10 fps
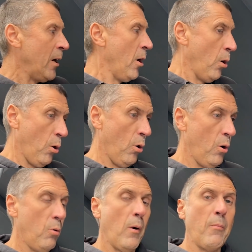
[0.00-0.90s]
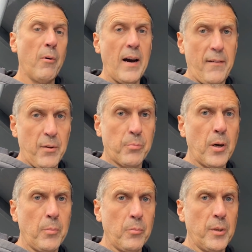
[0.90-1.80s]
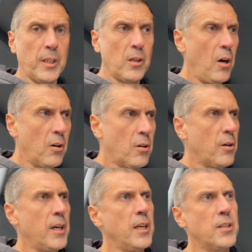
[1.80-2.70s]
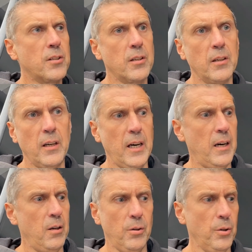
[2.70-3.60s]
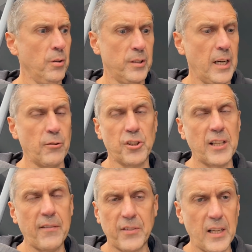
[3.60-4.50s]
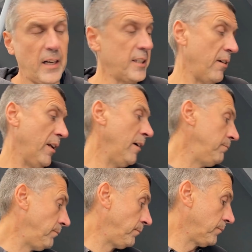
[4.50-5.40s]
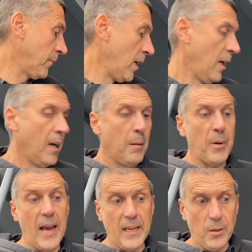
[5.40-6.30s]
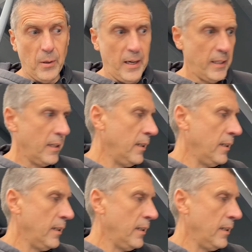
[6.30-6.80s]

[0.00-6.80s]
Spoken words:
or when we were having problem with the concrete, or, you know, just after that, I don't know. But anyway,